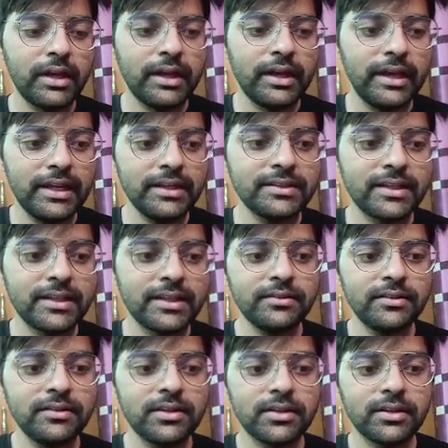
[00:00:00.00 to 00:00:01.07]
Alex has
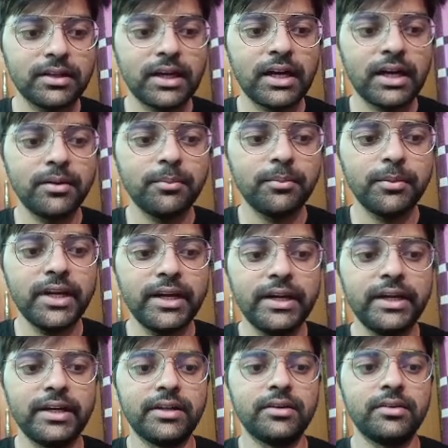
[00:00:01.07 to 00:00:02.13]
card number
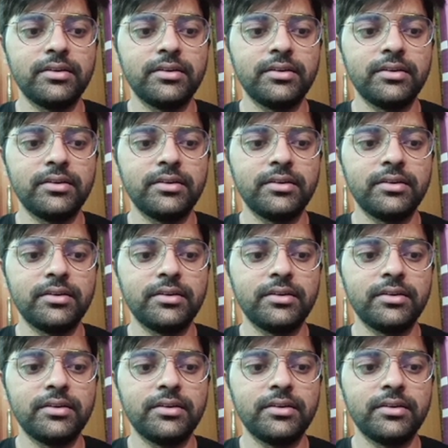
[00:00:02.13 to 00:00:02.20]
8